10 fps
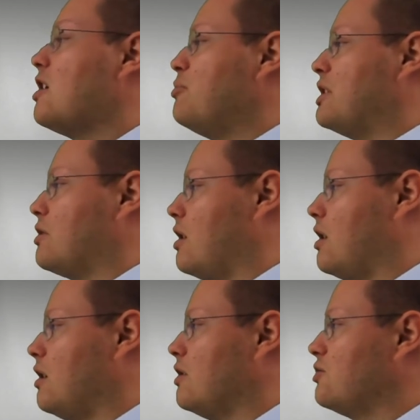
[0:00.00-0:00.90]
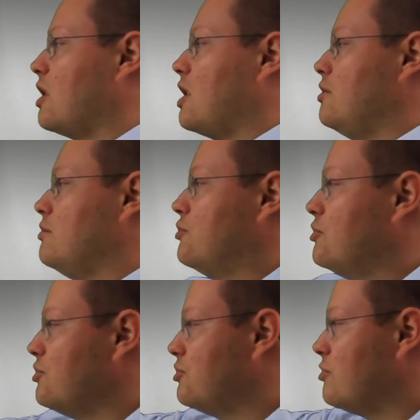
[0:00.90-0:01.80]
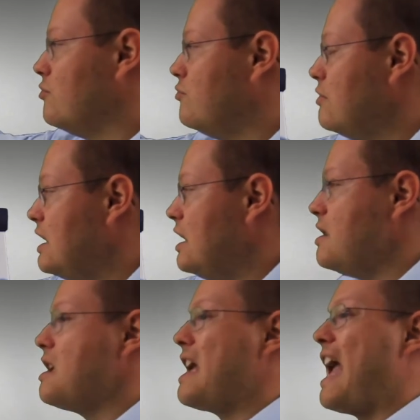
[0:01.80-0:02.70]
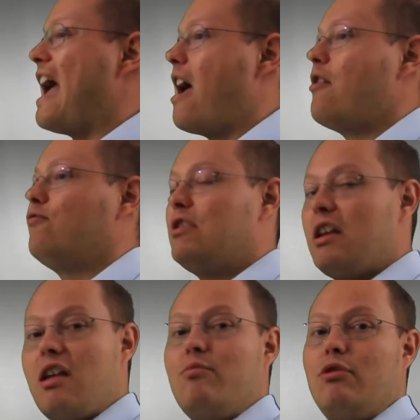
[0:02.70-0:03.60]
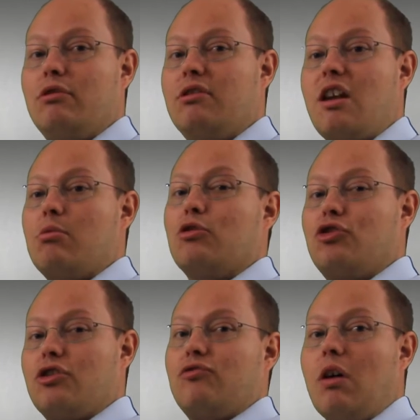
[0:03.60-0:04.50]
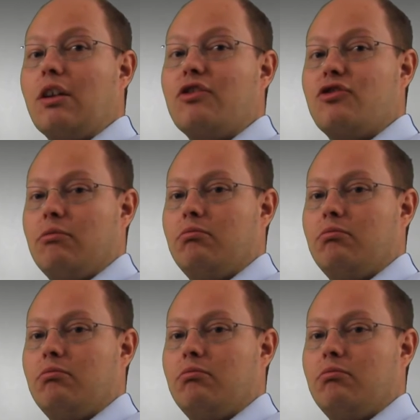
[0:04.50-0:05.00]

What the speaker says: because you're just reading every input table just once.